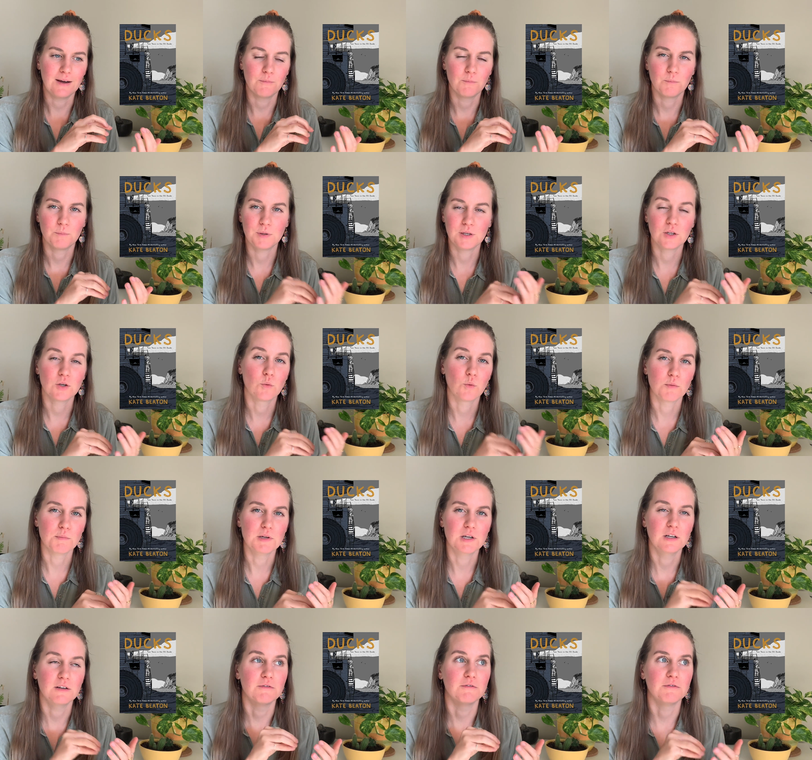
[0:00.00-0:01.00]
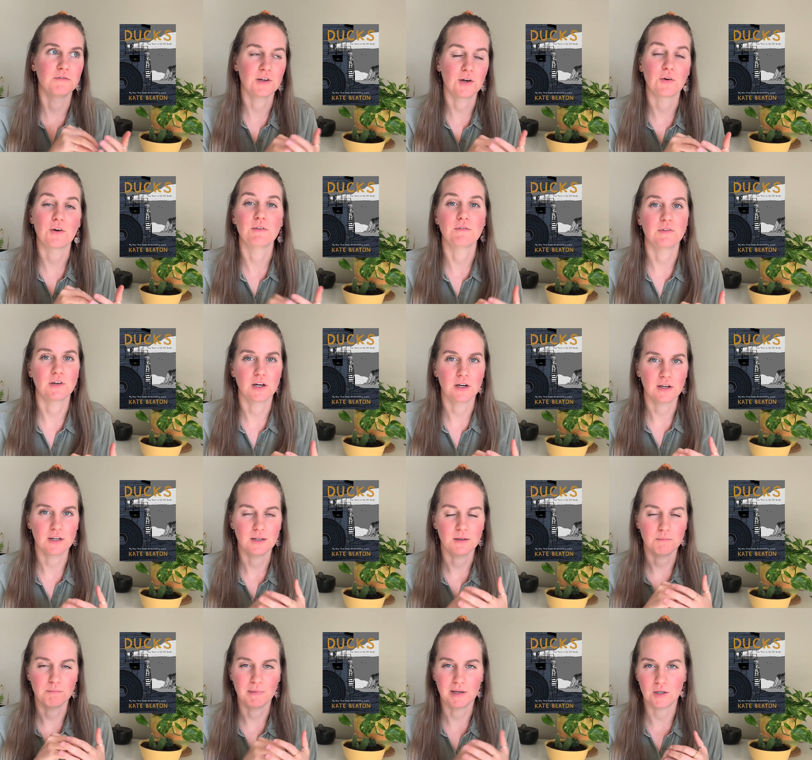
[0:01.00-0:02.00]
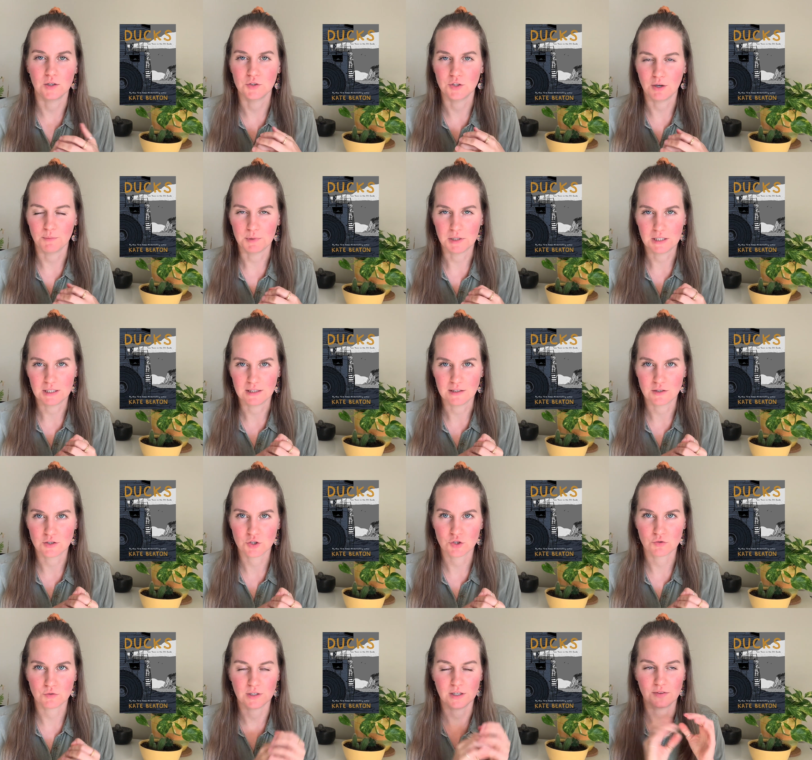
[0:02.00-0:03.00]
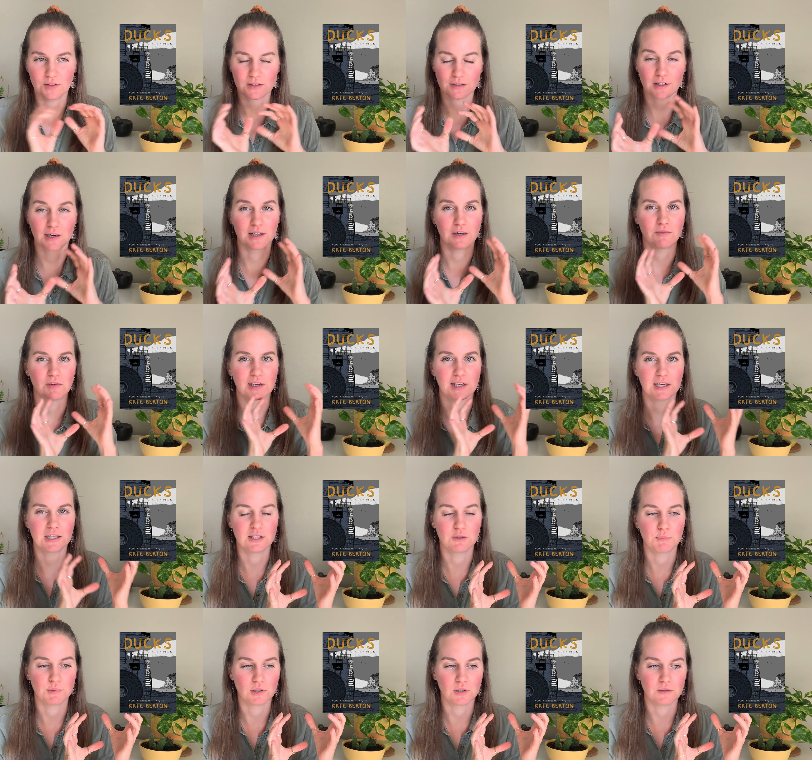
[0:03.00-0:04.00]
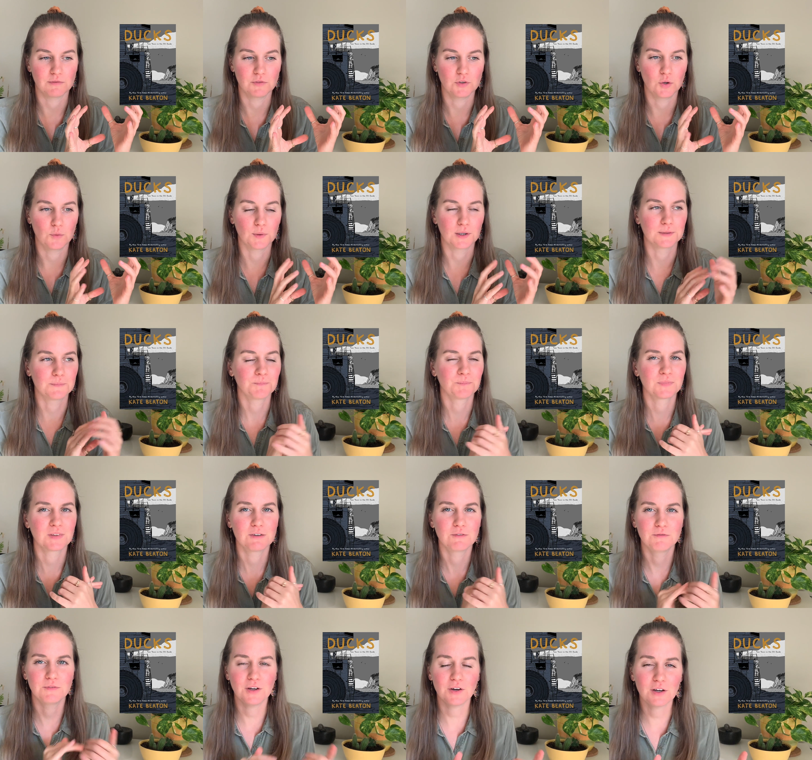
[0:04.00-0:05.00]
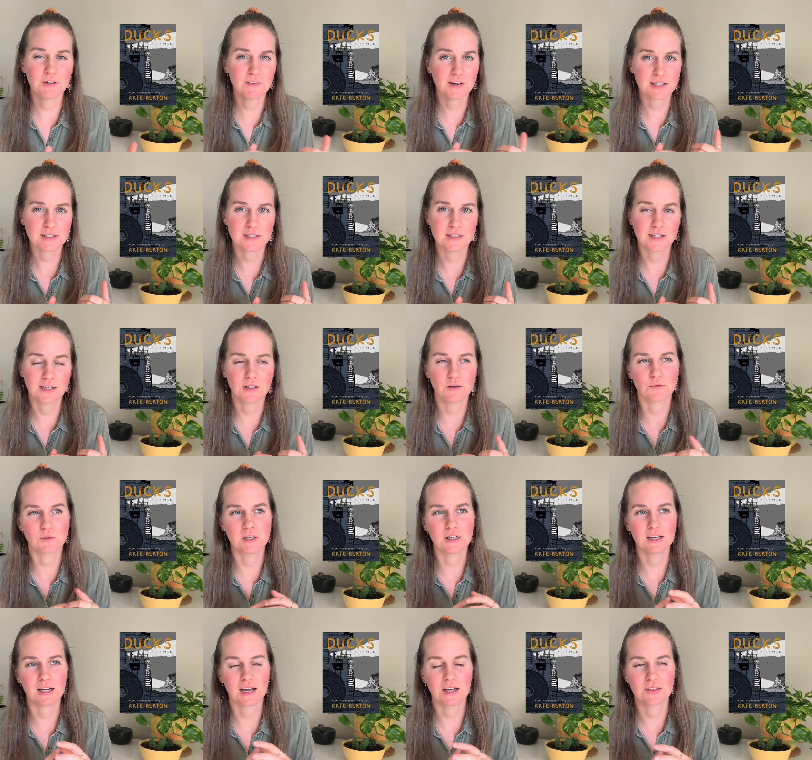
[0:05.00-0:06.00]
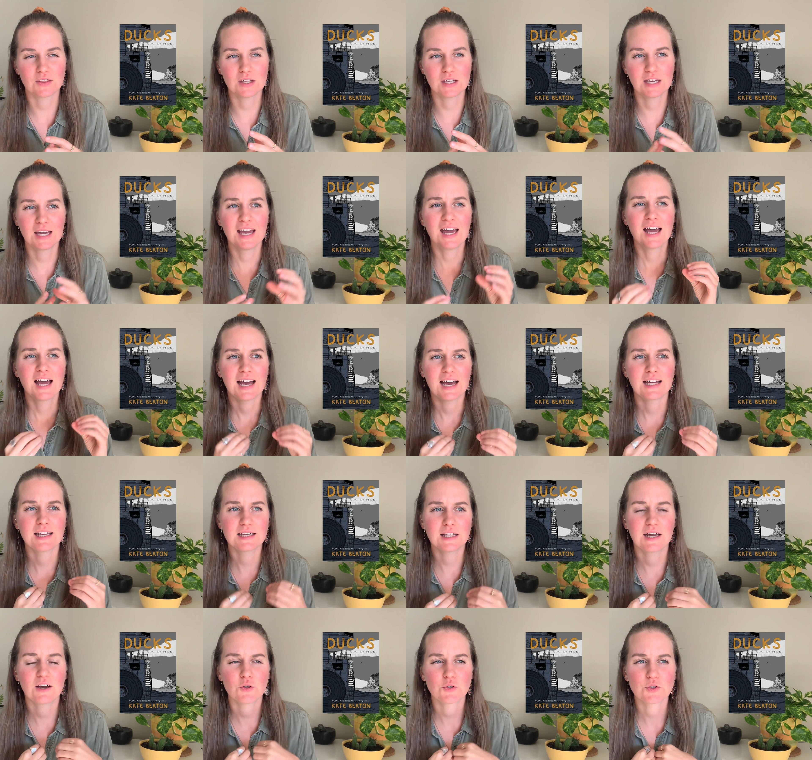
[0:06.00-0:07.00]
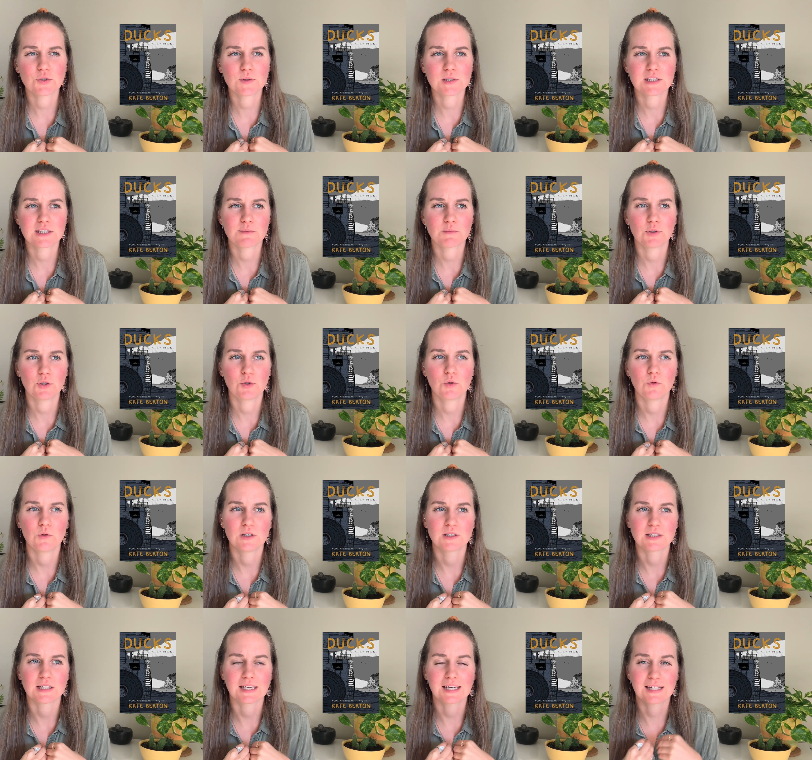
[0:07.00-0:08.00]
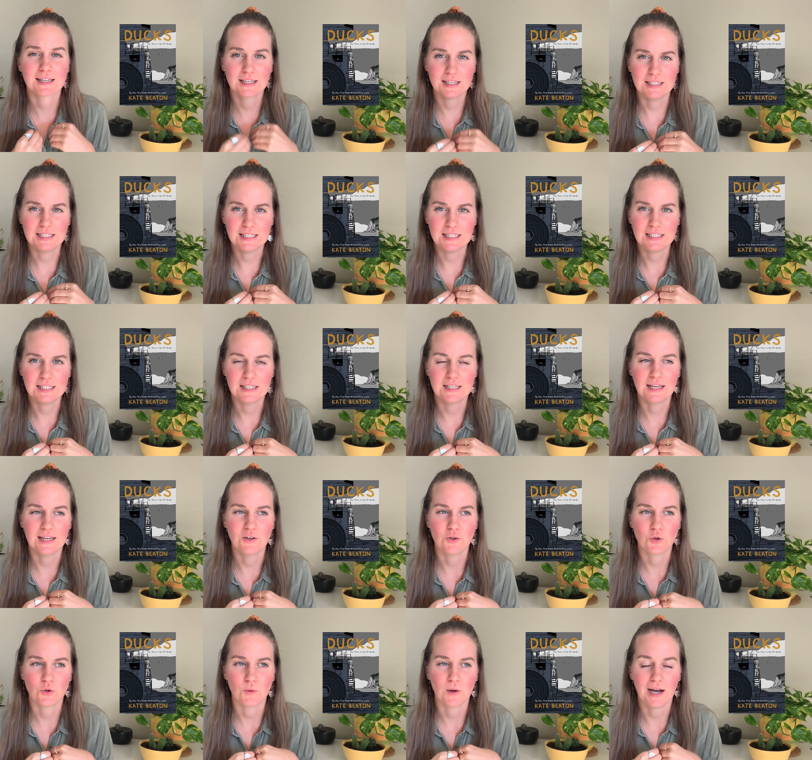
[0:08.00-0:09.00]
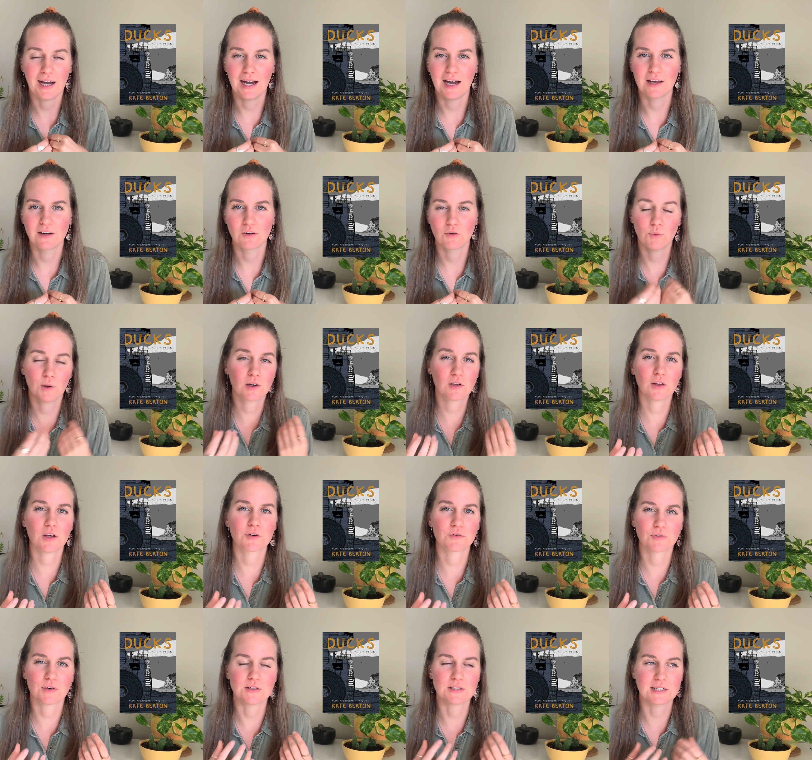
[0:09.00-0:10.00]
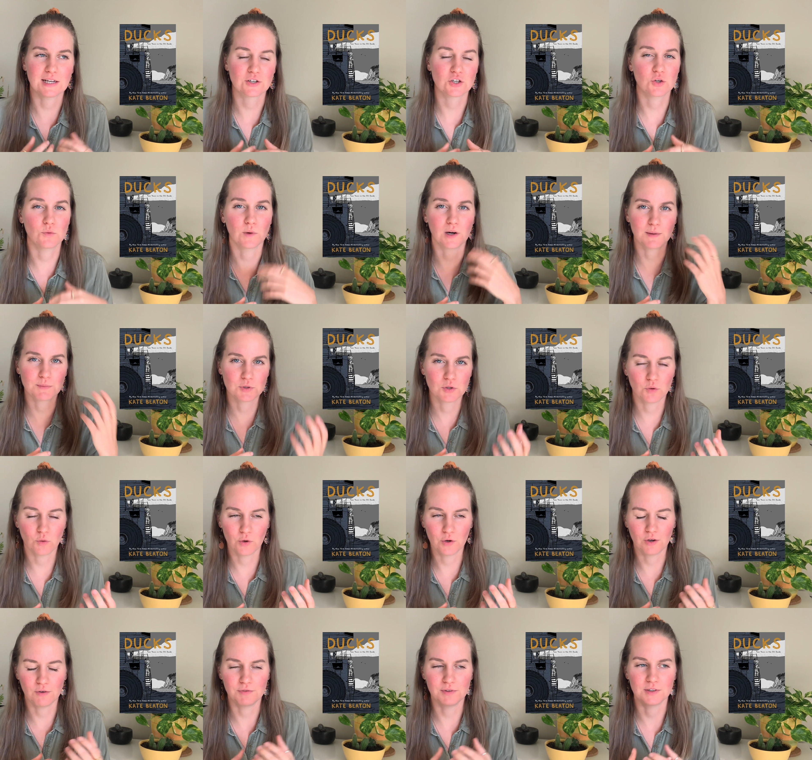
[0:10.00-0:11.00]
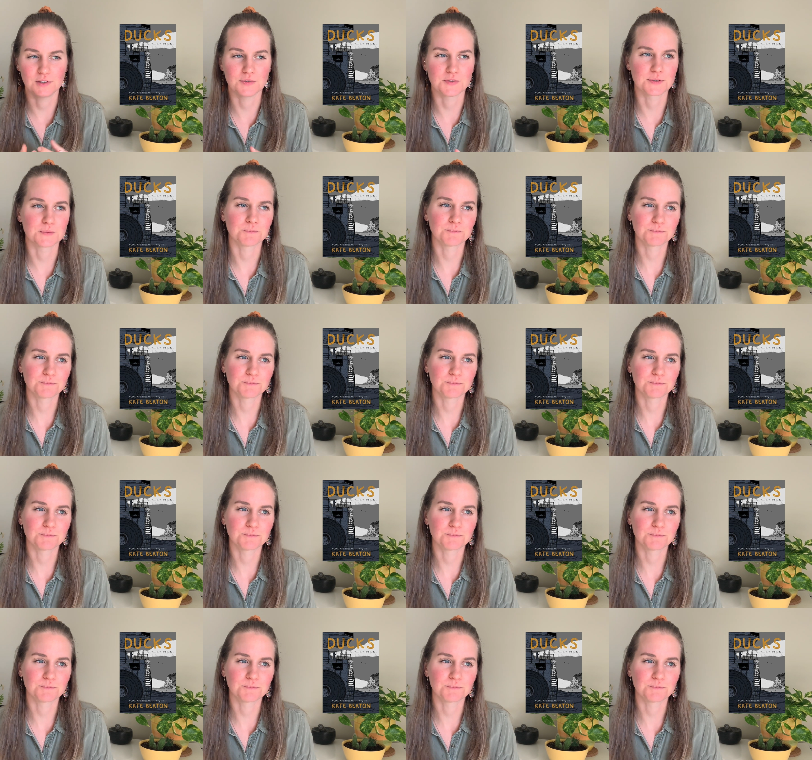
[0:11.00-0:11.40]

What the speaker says: being a woman in a very, very male dominated industry that's kind of like in the middle of nowhere. Very fascinating read. I think also as someone who is like Canadian and who had quite a lot of friends that actually went up to the oil fields,